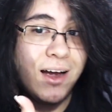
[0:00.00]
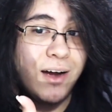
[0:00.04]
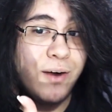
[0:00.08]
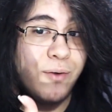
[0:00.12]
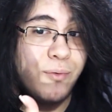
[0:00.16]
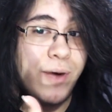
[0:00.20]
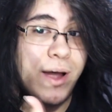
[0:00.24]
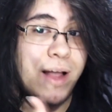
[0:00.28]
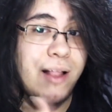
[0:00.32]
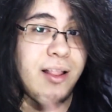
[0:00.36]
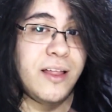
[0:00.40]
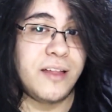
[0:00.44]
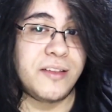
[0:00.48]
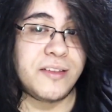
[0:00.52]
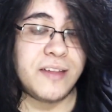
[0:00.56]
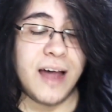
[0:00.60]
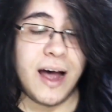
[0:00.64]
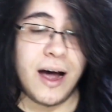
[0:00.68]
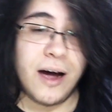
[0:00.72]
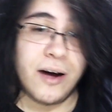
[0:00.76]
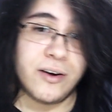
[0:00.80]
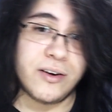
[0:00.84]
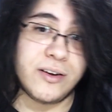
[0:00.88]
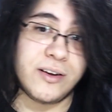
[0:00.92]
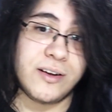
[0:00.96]
Will is
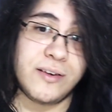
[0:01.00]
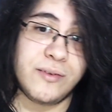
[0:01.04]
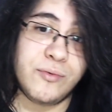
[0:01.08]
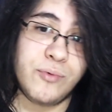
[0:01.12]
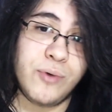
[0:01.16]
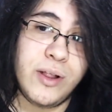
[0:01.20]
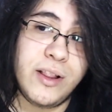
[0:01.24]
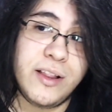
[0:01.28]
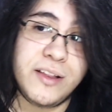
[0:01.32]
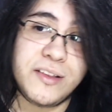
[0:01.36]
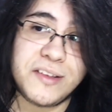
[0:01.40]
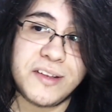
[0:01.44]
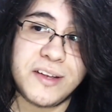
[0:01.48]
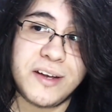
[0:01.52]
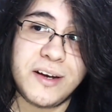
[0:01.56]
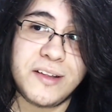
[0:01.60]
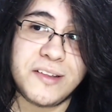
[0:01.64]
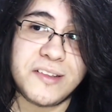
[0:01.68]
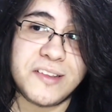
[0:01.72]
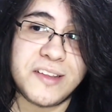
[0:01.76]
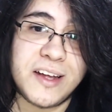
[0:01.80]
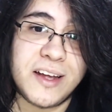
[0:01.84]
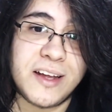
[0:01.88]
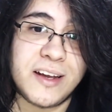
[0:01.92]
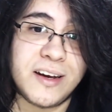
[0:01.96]
out. Will is
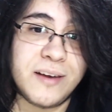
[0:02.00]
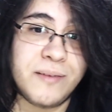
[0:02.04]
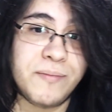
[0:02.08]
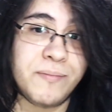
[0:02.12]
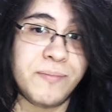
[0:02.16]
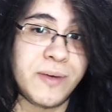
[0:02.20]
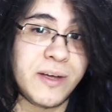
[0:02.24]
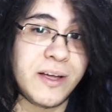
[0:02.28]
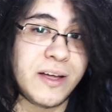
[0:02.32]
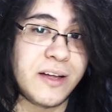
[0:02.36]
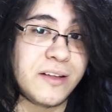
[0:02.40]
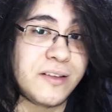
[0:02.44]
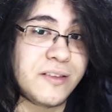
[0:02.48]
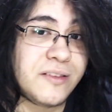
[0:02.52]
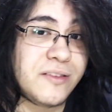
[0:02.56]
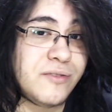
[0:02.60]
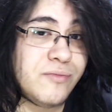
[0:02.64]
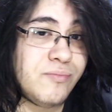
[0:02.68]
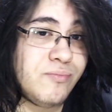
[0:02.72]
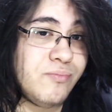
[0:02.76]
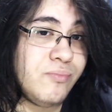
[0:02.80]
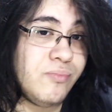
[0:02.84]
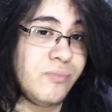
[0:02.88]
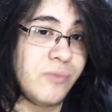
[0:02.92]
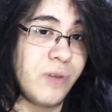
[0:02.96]
innocent,
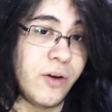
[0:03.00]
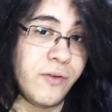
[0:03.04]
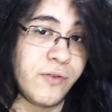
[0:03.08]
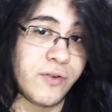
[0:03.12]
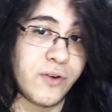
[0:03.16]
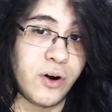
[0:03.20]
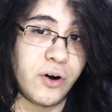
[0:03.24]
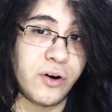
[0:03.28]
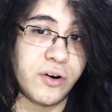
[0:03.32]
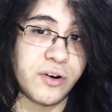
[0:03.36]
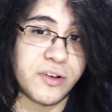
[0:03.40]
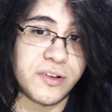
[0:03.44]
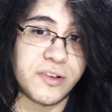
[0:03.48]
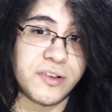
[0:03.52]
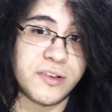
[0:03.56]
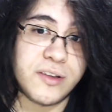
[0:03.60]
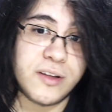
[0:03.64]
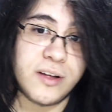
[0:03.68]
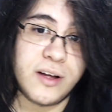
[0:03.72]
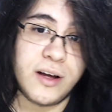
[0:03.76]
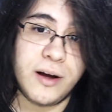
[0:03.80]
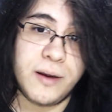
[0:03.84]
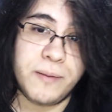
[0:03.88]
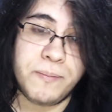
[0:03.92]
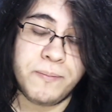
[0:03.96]
because of course.
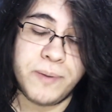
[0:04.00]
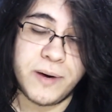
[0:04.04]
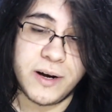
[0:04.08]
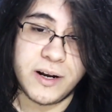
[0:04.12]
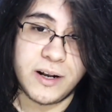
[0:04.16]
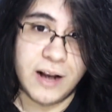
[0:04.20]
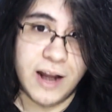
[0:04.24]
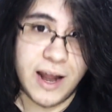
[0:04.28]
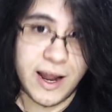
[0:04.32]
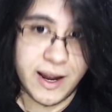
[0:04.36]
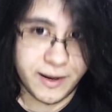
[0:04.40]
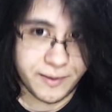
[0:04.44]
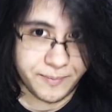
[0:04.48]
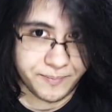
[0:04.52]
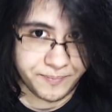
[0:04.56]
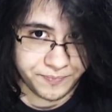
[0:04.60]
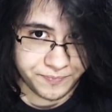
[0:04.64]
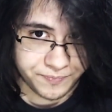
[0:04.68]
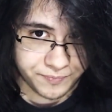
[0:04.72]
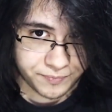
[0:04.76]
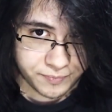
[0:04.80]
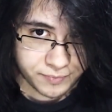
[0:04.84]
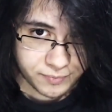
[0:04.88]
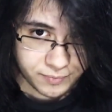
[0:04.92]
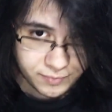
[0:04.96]
But like,
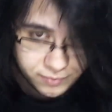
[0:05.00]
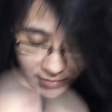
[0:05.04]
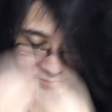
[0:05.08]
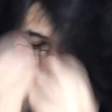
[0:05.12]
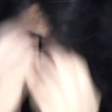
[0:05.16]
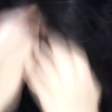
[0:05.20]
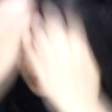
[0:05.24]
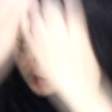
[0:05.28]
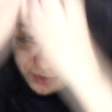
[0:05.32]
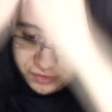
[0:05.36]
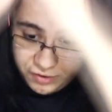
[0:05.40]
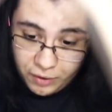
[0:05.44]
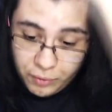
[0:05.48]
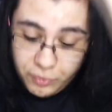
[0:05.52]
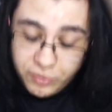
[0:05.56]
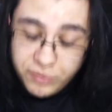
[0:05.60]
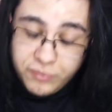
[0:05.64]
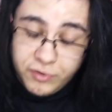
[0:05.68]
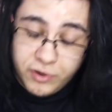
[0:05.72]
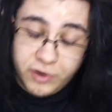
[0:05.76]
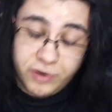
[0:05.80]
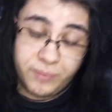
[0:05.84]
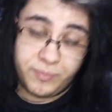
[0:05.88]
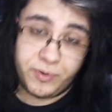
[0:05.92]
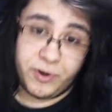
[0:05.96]
so I was
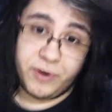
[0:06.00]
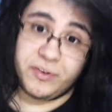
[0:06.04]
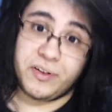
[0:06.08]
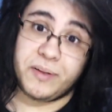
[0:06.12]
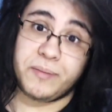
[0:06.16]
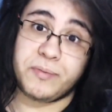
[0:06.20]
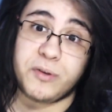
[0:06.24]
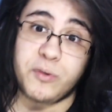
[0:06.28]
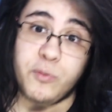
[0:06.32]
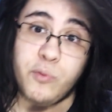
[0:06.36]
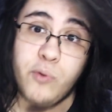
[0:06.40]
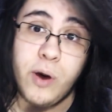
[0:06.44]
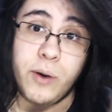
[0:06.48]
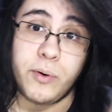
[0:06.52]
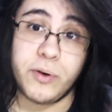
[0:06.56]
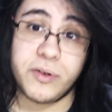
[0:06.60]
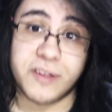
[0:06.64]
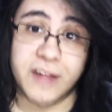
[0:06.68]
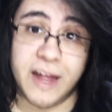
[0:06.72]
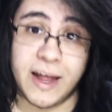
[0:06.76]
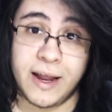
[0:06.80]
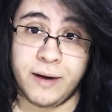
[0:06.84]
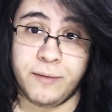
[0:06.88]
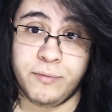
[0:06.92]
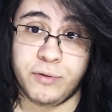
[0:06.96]
wondering in previous episode, what
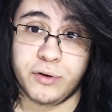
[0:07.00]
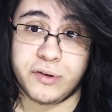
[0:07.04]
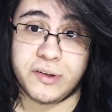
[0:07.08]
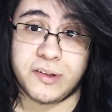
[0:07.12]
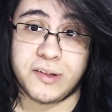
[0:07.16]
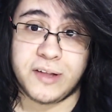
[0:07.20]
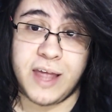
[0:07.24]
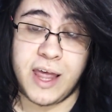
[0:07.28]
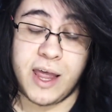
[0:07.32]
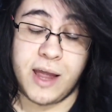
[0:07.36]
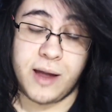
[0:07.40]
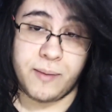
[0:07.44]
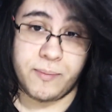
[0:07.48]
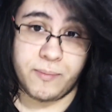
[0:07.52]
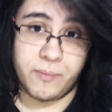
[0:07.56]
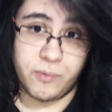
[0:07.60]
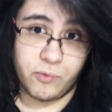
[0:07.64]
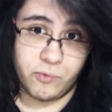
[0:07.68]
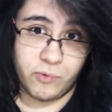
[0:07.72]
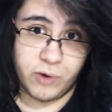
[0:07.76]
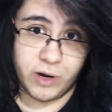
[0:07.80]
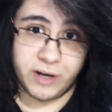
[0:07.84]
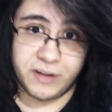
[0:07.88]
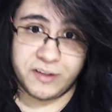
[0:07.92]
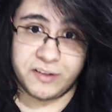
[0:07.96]
was Hannibal's game?
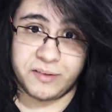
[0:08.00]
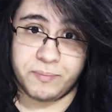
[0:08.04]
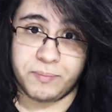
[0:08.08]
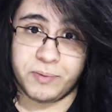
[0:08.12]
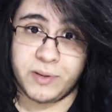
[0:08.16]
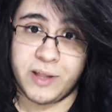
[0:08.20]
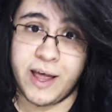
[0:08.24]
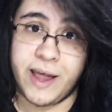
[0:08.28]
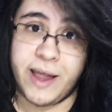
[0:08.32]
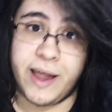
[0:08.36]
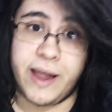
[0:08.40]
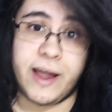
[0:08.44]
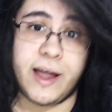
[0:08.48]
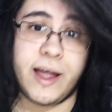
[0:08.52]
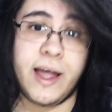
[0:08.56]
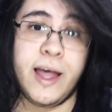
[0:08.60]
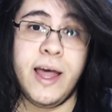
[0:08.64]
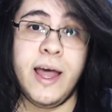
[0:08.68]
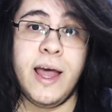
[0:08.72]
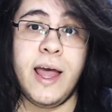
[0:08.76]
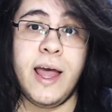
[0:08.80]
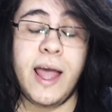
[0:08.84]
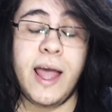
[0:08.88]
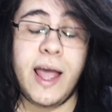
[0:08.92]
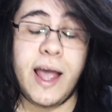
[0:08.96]
What is he playing?
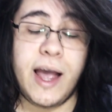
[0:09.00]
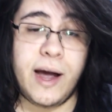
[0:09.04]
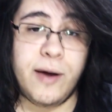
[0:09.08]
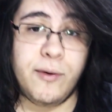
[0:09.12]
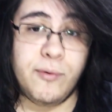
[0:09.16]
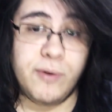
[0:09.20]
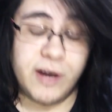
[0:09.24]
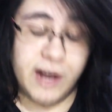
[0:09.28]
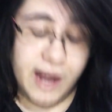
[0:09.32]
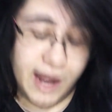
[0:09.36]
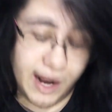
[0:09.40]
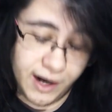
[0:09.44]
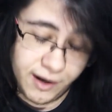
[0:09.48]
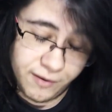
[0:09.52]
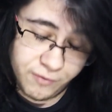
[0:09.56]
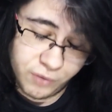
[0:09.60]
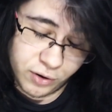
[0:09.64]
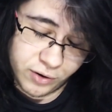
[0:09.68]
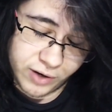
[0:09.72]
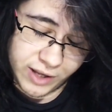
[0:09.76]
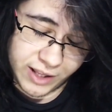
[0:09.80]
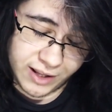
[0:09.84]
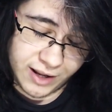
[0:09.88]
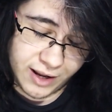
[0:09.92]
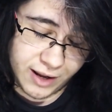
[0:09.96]
And what
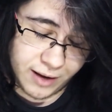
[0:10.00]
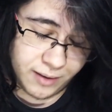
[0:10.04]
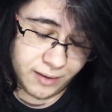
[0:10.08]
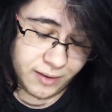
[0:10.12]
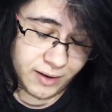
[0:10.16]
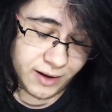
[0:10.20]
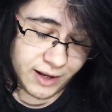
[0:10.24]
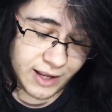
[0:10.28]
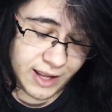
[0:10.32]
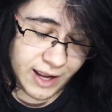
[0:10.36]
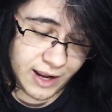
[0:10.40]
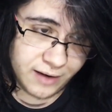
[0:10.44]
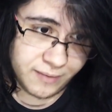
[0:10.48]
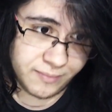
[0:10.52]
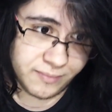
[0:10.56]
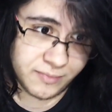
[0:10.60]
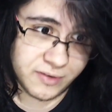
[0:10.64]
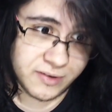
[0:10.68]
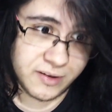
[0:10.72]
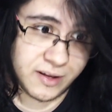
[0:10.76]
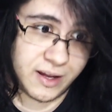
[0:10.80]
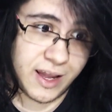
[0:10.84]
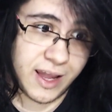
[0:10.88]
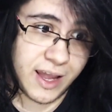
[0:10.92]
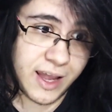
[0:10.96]
Hannibal
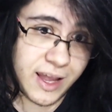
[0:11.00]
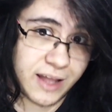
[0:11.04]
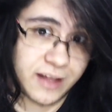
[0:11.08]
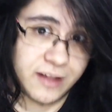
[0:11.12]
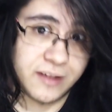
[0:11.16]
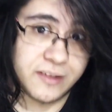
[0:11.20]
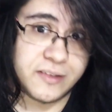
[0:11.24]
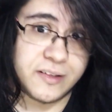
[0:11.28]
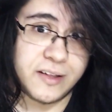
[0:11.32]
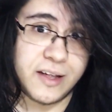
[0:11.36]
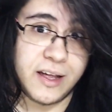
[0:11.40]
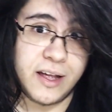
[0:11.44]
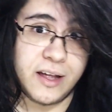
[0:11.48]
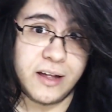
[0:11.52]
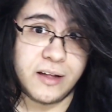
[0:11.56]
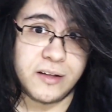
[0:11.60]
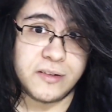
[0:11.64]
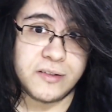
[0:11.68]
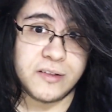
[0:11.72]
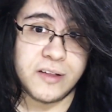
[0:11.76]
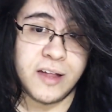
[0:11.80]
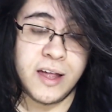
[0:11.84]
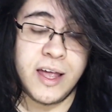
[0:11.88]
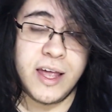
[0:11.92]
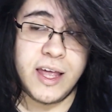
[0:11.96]
games
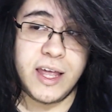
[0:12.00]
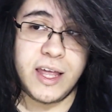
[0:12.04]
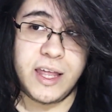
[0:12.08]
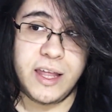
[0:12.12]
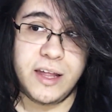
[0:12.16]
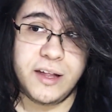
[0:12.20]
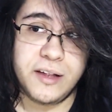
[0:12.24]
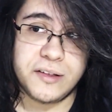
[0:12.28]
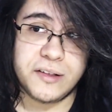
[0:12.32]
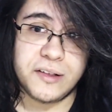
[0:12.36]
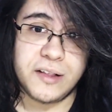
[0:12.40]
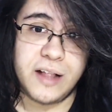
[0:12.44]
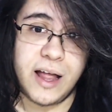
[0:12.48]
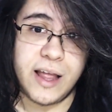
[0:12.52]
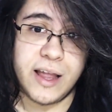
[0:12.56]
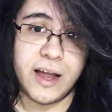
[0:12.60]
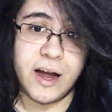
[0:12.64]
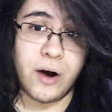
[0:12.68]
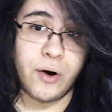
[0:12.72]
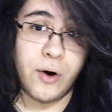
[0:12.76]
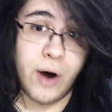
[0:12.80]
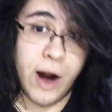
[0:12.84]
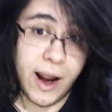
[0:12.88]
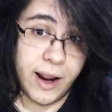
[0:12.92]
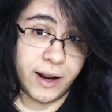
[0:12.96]
is he's
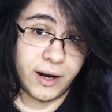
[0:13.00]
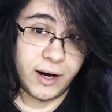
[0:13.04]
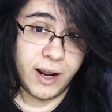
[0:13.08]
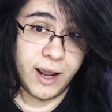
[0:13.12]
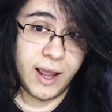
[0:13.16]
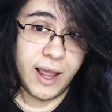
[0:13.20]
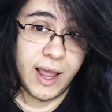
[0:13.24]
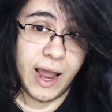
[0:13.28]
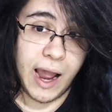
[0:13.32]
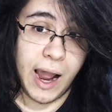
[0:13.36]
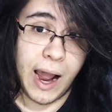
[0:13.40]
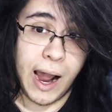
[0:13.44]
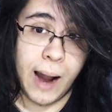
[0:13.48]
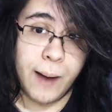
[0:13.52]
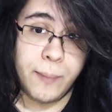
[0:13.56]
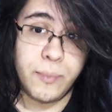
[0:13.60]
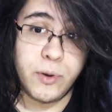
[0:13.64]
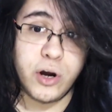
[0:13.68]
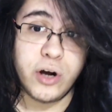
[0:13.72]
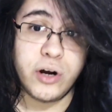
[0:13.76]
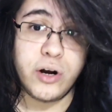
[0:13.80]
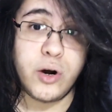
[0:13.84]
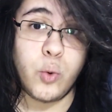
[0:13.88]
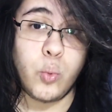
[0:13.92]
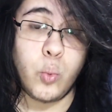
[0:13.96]
like, all right,
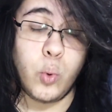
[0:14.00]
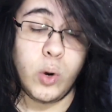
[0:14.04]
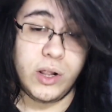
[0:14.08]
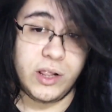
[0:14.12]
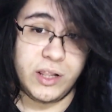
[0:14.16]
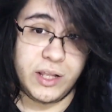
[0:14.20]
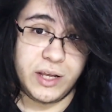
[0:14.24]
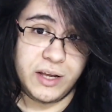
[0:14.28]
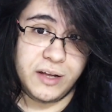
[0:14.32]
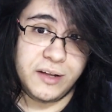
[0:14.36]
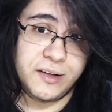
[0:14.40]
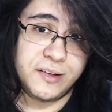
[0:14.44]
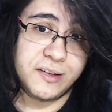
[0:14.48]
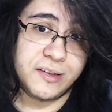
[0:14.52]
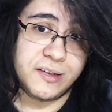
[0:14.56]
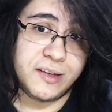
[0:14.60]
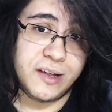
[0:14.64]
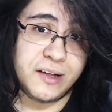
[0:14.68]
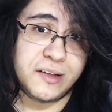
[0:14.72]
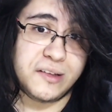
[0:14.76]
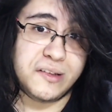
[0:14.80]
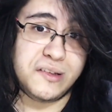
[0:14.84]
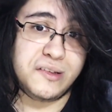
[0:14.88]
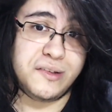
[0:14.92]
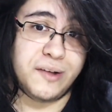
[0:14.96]
I'm going to release
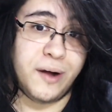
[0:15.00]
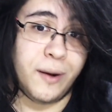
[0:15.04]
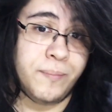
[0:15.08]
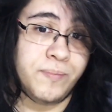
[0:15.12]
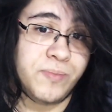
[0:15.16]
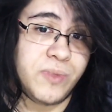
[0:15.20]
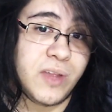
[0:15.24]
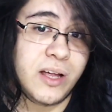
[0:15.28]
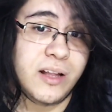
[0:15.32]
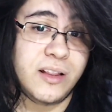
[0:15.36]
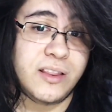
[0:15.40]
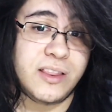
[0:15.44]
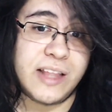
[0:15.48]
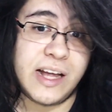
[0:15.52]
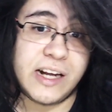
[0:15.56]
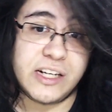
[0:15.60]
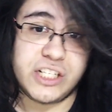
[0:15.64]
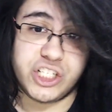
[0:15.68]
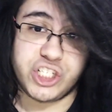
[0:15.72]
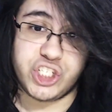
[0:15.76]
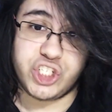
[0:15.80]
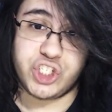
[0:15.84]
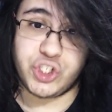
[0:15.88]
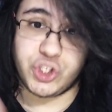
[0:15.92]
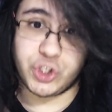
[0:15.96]
something
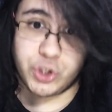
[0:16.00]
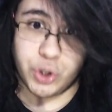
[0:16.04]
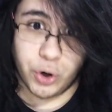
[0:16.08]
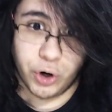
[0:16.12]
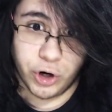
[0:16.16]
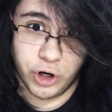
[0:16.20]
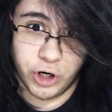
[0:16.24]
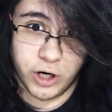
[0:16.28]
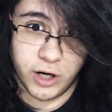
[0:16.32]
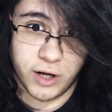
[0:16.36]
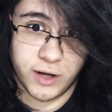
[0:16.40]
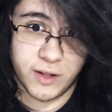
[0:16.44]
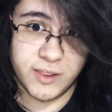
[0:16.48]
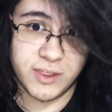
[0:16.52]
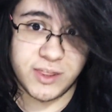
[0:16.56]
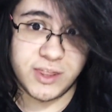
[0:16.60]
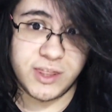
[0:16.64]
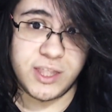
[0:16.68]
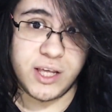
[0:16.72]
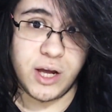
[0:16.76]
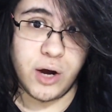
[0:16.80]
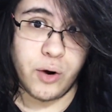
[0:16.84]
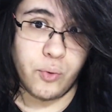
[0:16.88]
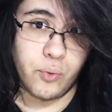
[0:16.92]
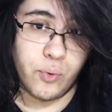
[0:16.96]
that should
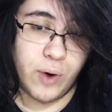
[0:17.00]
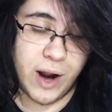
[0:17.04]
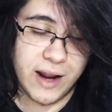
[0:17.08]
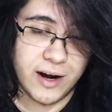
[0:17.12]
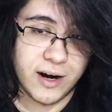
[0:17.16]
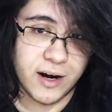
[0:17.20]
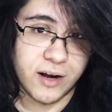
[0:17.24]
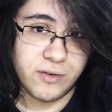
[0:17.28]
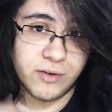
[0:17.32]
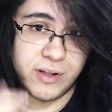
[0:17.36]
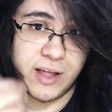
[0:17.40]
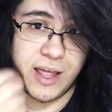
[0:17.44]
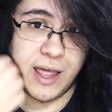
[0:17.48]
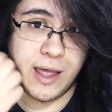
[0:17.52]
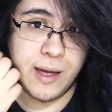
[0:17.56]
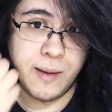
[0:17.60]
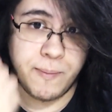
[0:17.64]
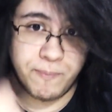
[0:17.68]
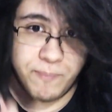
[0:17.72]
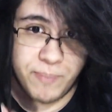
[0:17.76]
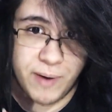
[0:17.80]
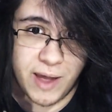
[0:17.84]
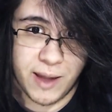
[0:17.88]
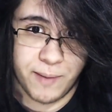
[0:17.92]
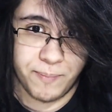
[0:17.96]
theoretically,
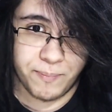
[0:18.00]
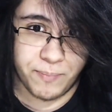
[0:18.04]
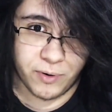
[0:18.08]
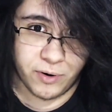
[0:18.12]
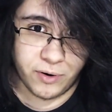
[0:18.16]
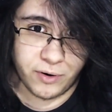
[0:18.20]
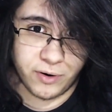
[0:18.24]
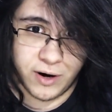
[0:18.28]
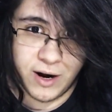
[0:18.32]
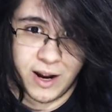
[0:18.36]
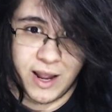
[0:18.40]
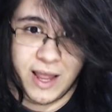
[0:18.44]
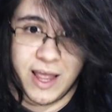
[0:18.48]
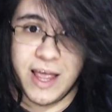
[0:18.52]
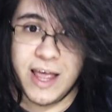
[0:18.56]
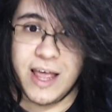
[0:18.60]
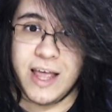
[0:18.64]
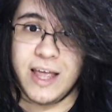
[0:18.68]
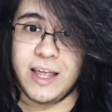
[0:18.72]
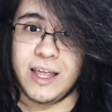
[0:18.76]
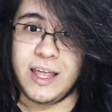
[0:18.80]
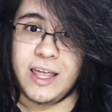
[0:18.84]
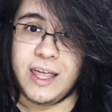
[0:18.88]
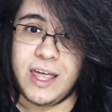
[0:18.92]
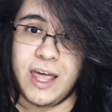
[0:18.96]
in paper,
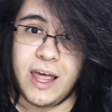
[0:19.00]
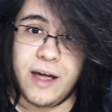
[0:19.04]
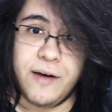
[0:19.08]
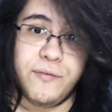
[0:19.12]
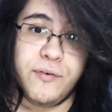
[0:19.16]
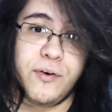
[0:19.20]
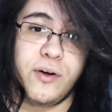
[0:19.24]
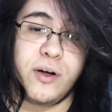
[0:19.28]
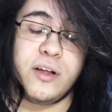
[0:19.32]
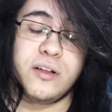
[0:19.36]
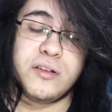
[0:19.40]
give